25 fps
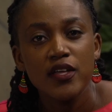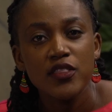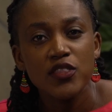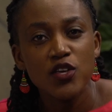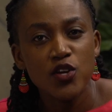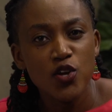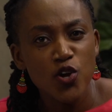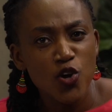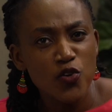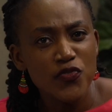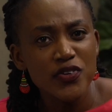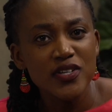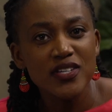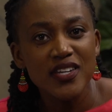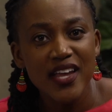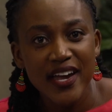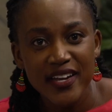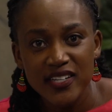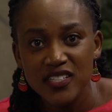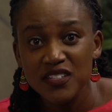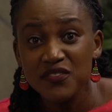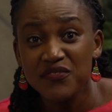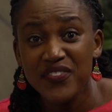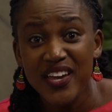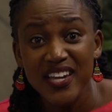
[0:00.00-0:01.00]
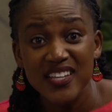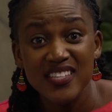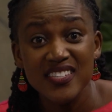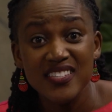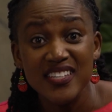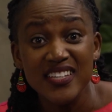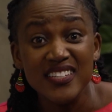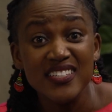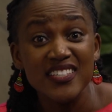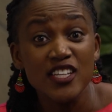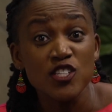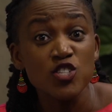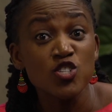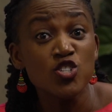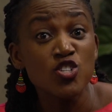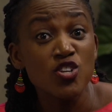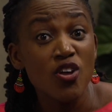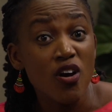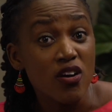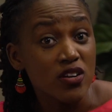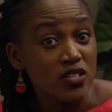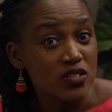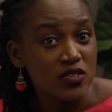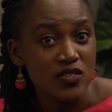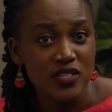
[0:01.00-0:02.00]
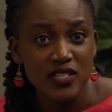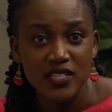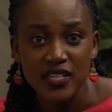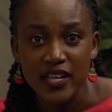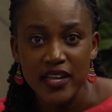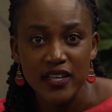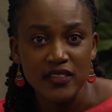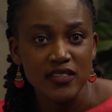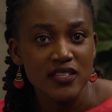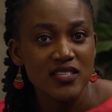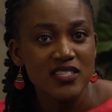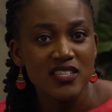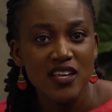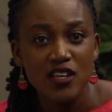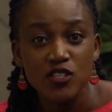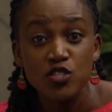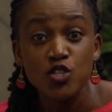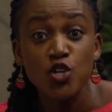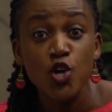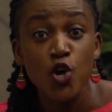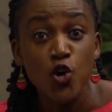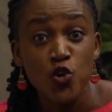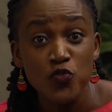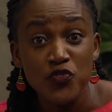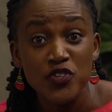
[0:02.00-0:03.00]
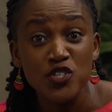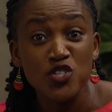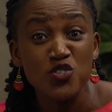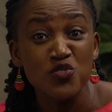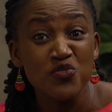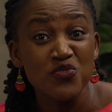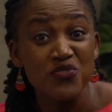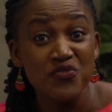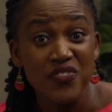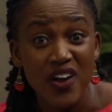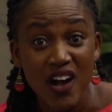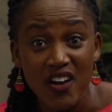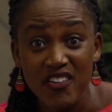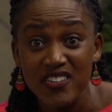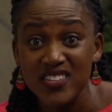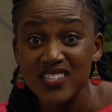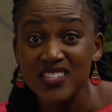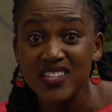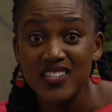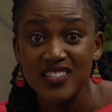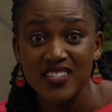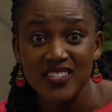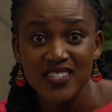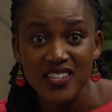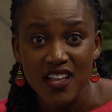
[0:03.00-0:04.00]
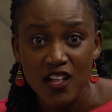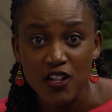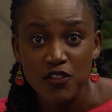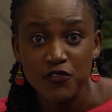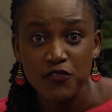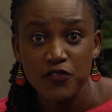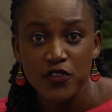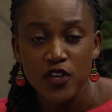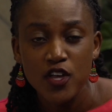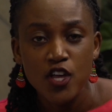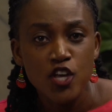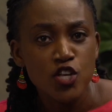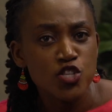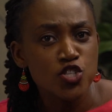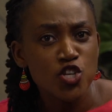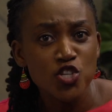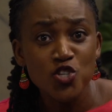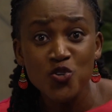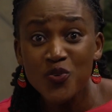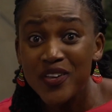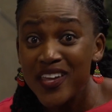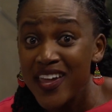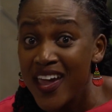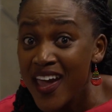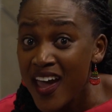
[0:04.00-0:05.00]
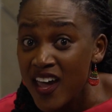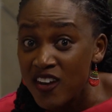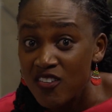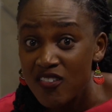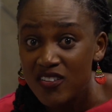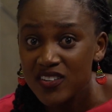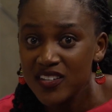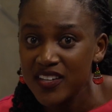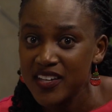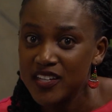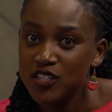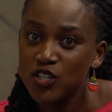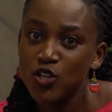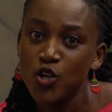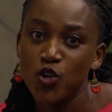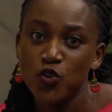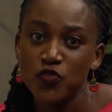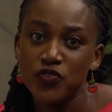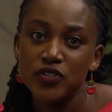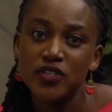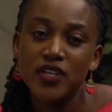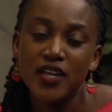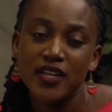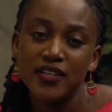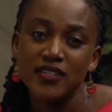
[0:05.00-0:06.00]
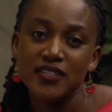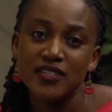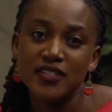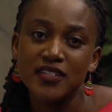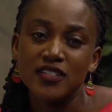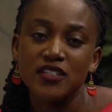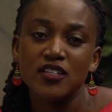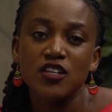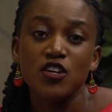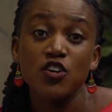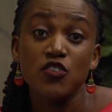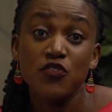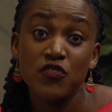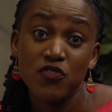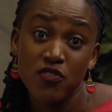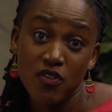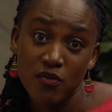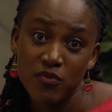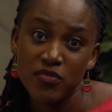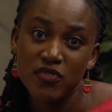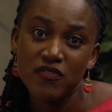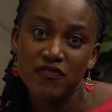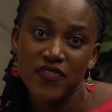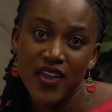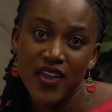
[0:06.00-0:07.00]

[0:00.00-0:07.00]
The COVID-19 vaccine does not contain the SARS-CoV-2 virus itself, so you cannot get COVID-19 from the